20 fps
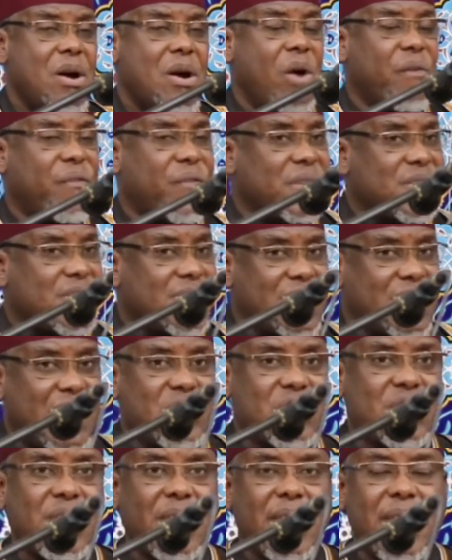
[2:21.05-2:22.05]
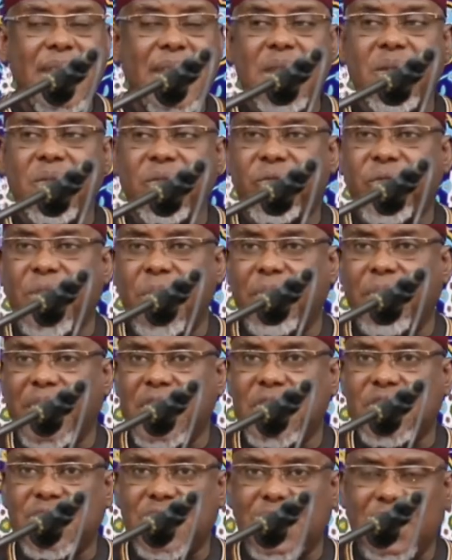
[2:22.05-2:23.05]
of such
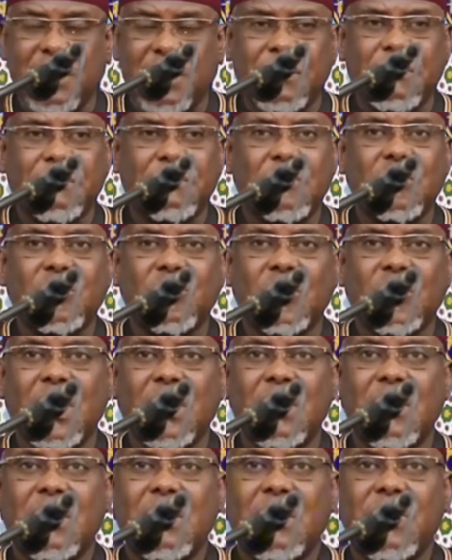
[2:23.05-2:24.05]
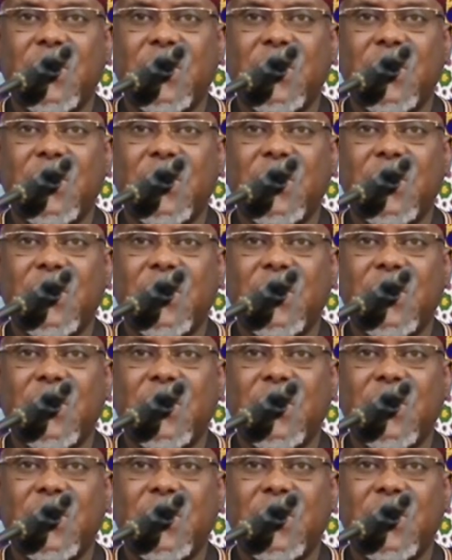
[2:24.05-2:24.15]
information,